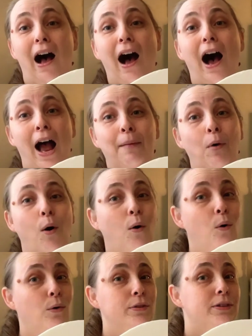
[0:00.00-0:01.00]
I'm
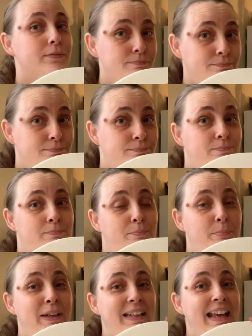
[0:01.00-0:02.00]
old.
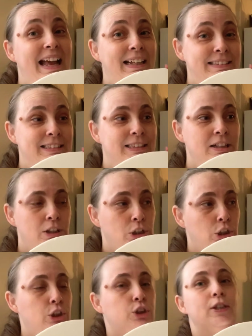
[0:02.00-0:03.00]
But yes,
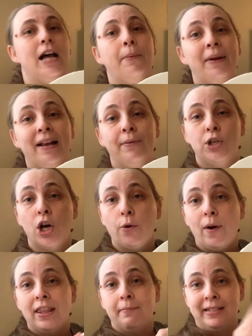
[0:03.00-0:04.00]
so now we took
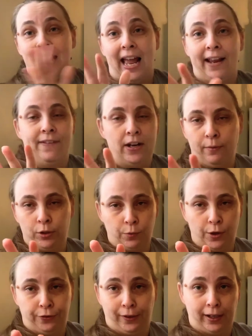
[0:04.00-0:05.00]
away the bidet, if anyone's
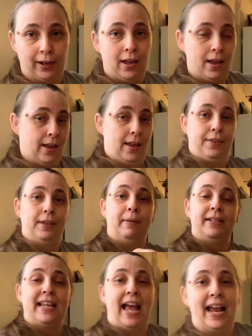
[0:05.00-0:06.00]
wondering. The
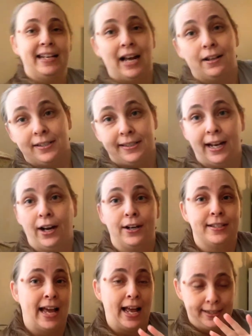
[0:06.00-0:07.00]
bidet
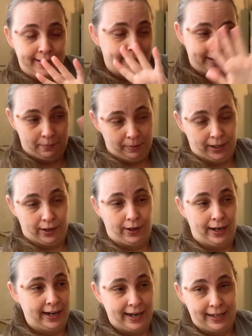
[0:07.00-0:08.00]
downstairs has disappeared.
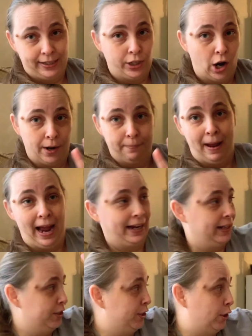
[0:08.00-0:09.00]
It has gone back
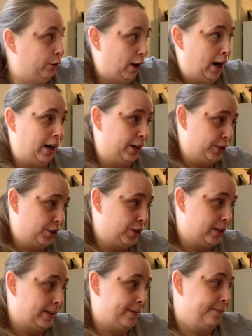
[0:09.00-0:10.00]
into the garage.
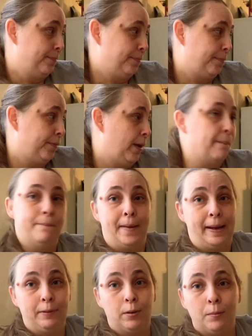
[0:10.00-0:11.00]

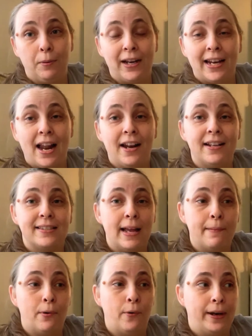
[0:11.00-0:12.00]
Maybe we'll bring it out at
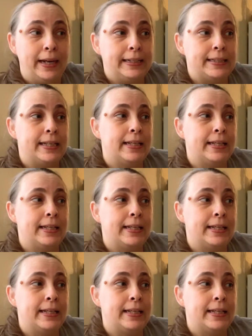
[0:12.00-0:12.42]
some point,